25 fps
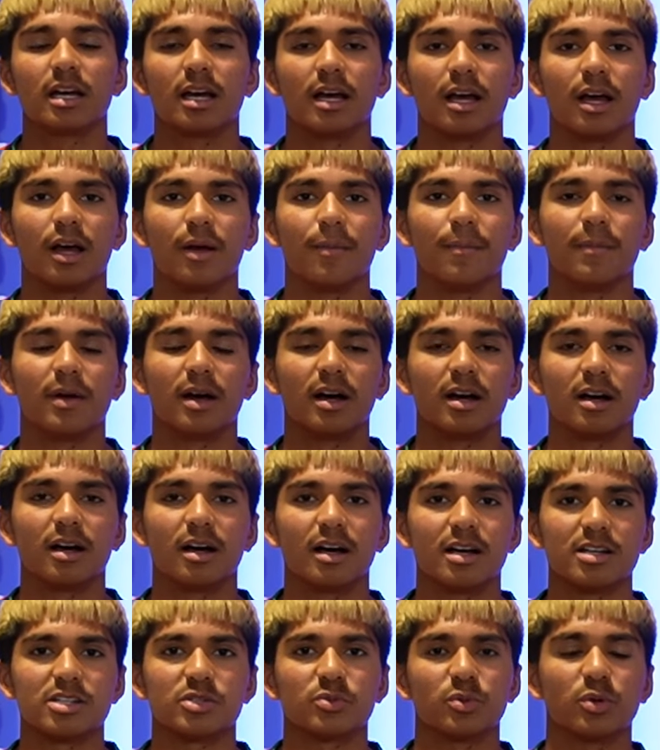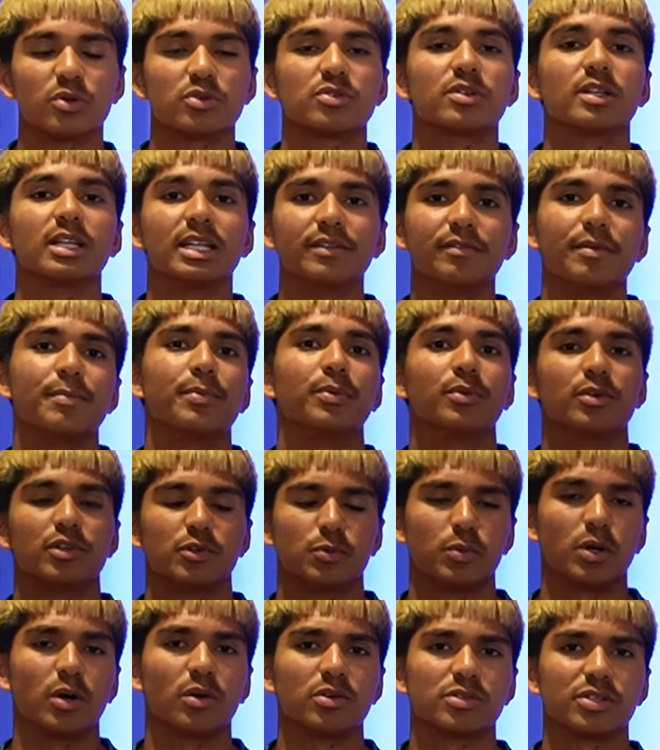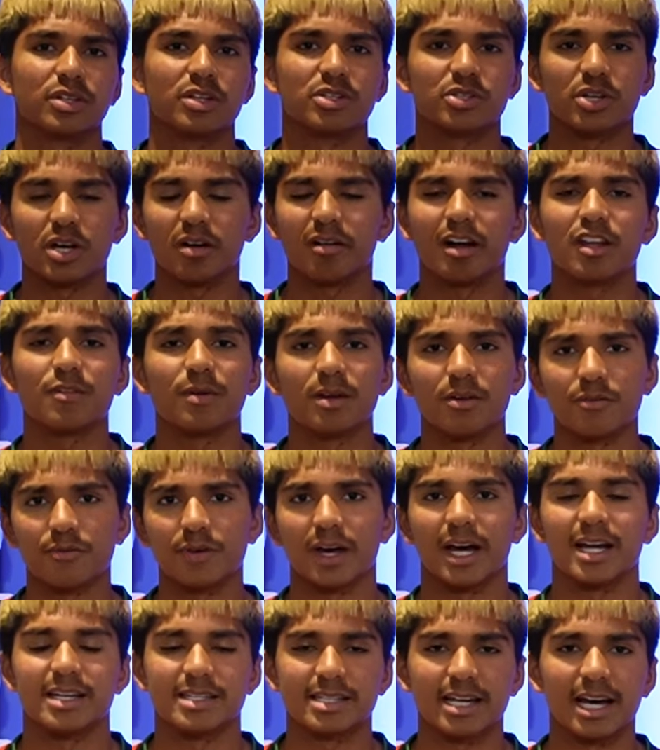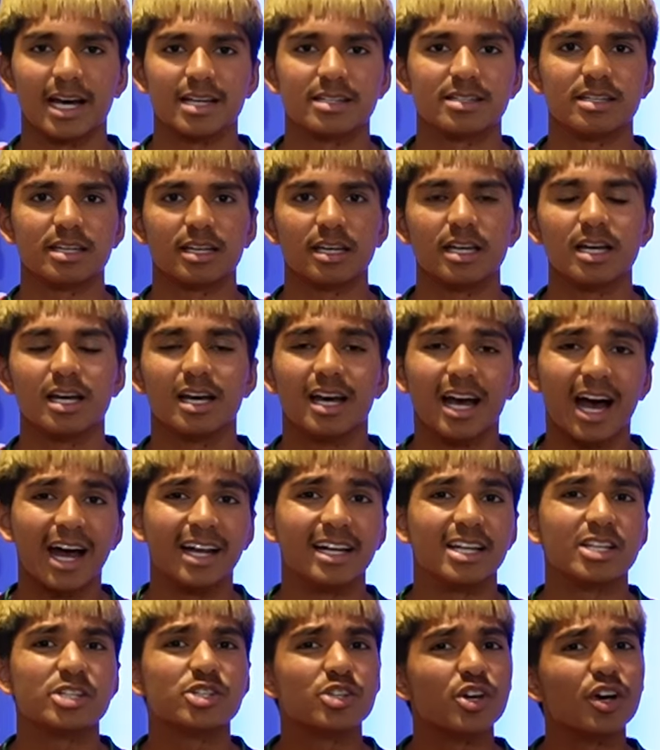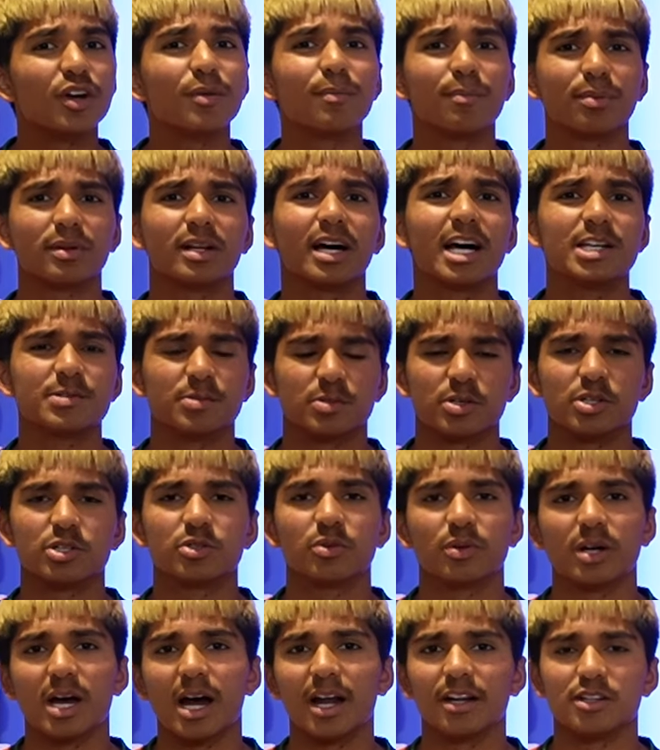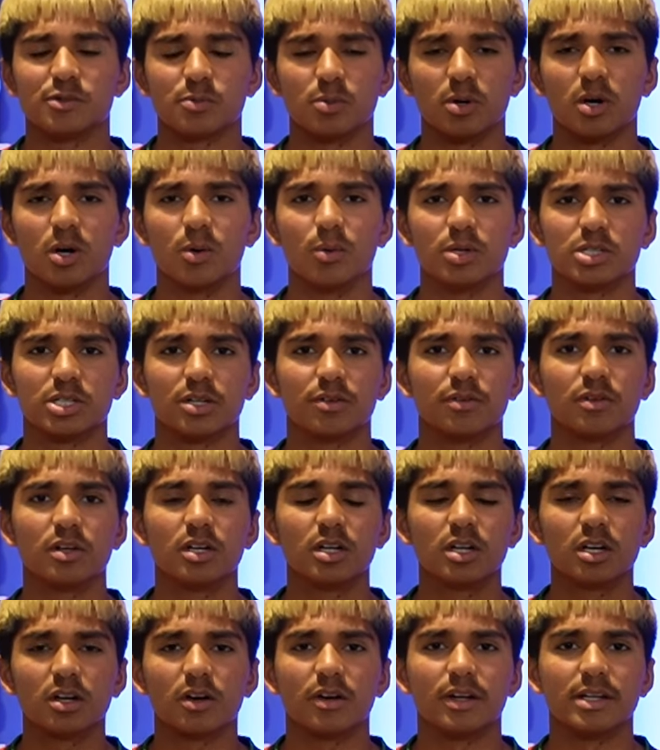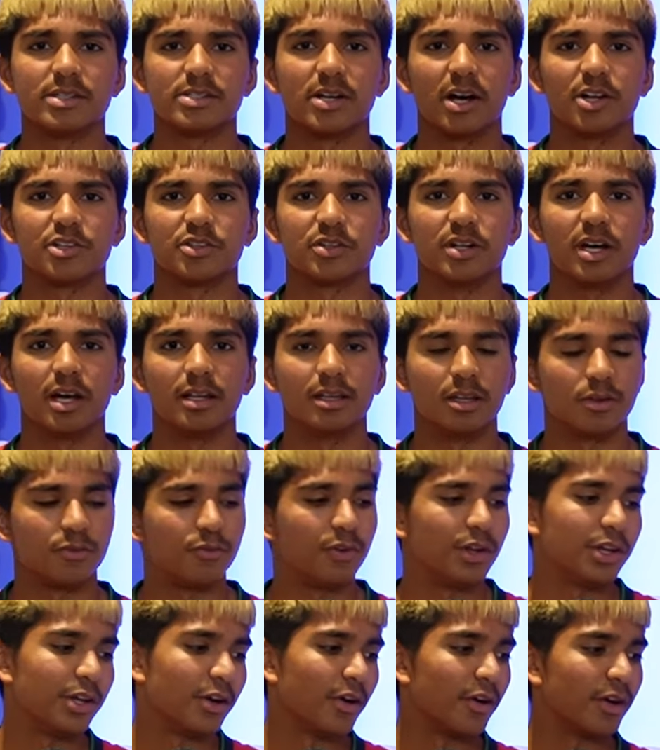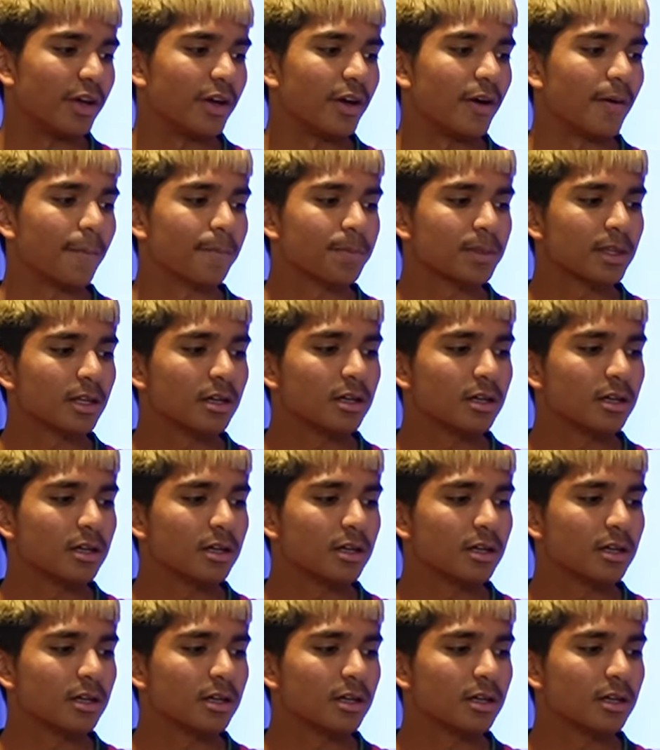Arsenal, and also Liverpool as well. So the turnaround's been fantastic, and at certain players which have stood out as well, which I've got to touch on here in this video here.